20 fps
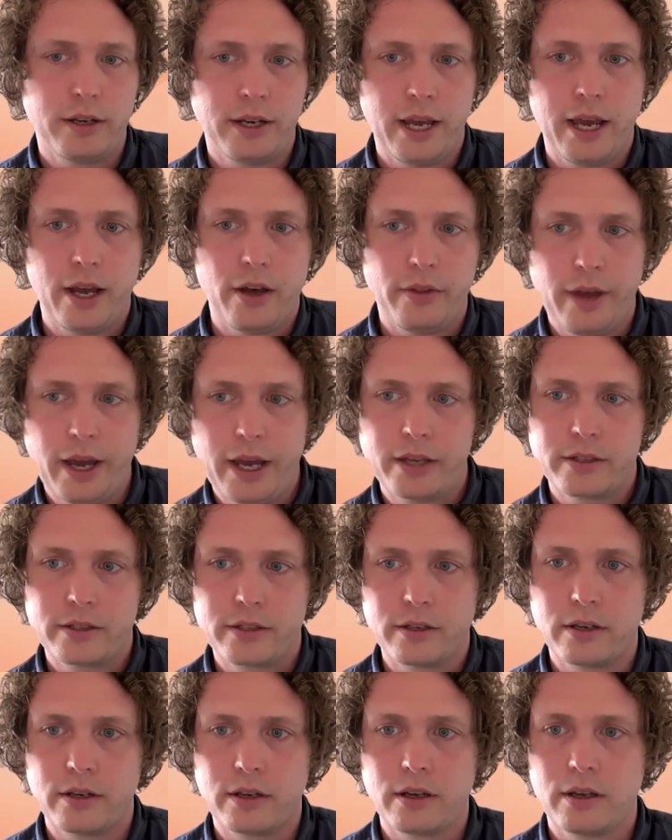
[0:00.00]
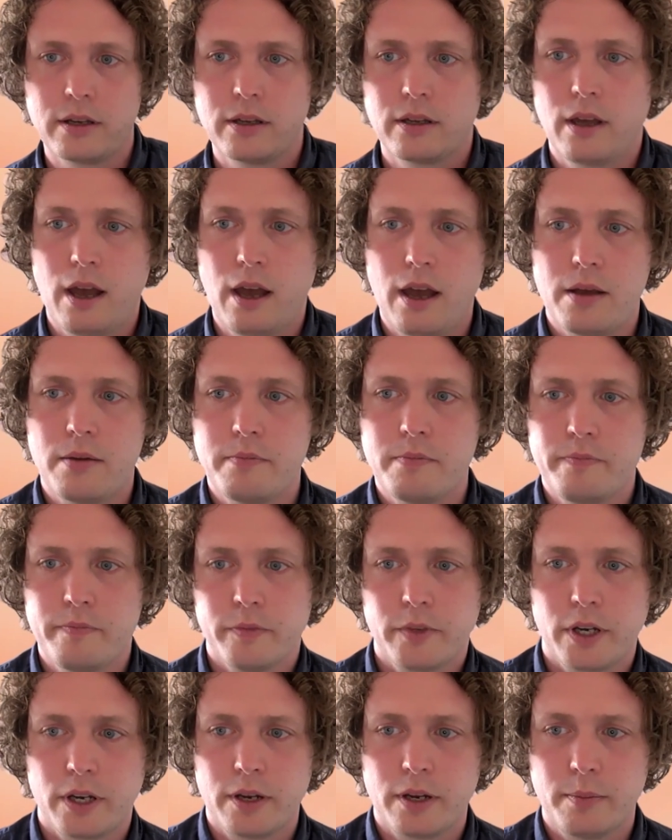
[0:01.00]
and how that's going to
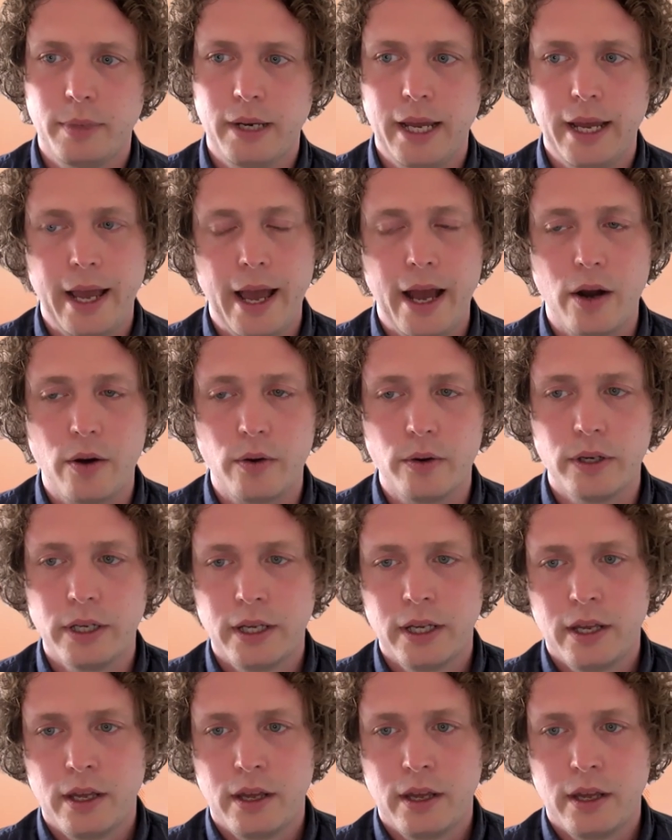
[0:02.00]
kind of play out